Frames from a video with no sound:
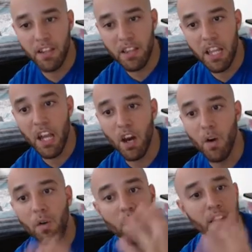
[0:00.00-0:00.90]

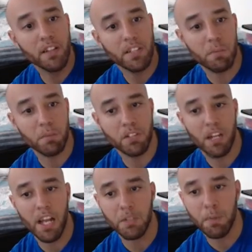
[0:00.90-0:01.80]
Theo 10%
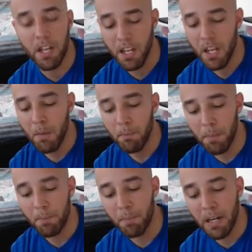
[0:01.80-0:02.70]
HP.
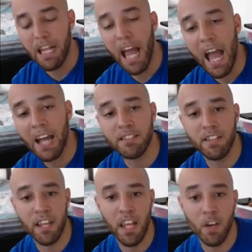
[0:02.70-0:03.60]
But he has
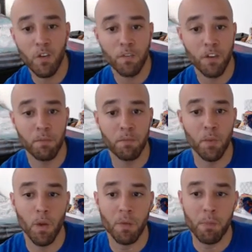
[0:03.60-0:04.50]
the heal from the
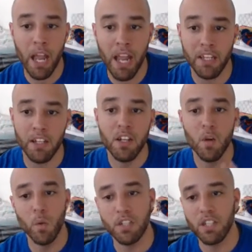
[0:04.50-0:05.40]
Wind Panda,
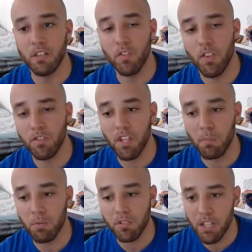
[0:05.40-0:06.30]
which gives
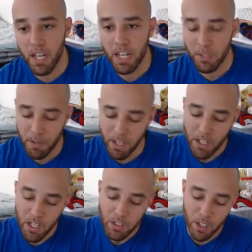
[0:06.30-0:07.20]
15% HP.
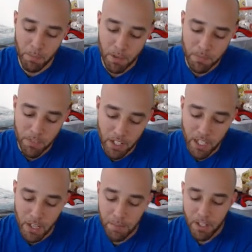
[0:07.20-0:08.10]
So I'm gonna fill
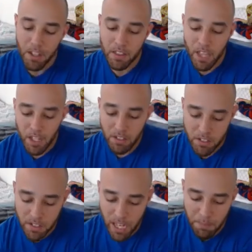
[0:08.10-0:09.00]
up Theo's
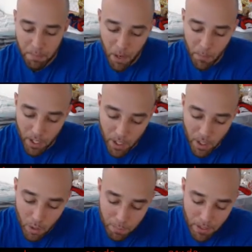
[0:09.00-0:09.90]
attack bar. We're gonna
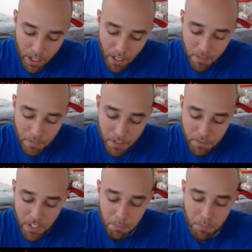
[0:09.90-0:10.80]
go up another
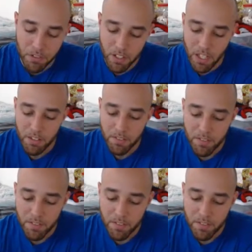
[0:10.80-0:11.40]
15%,